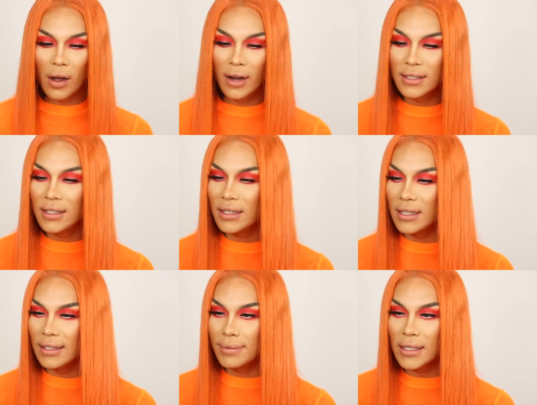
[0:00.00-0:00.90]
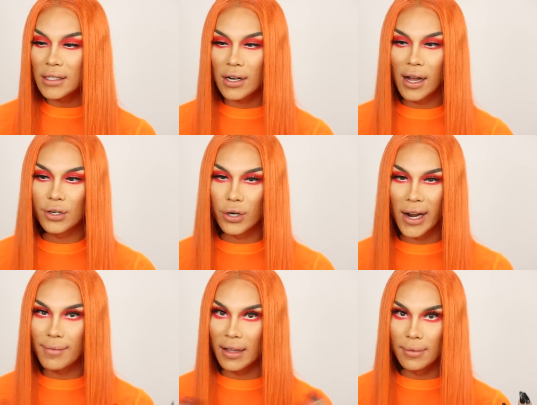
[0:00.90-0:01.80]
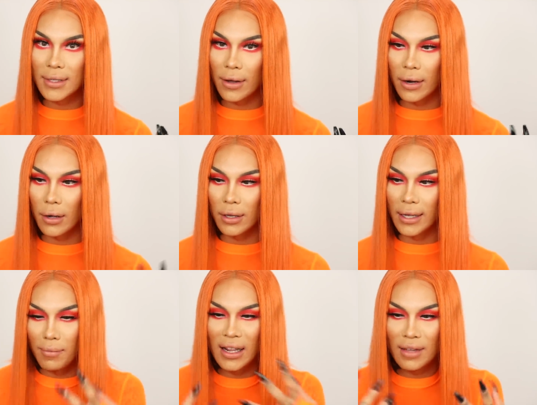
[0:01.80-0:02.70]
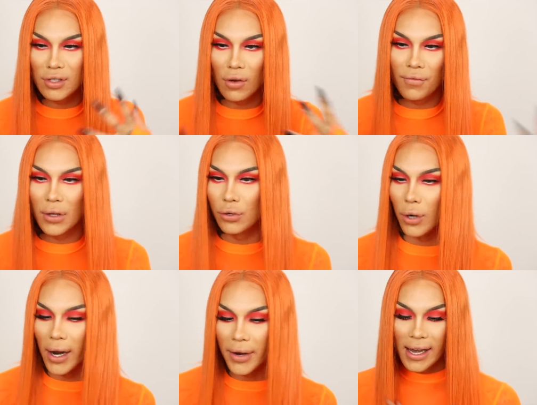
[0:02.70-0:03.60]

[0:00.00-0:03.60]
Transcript: Honestly, these lipsticks are not drying my lips out at all. Like my lips don't feel dry.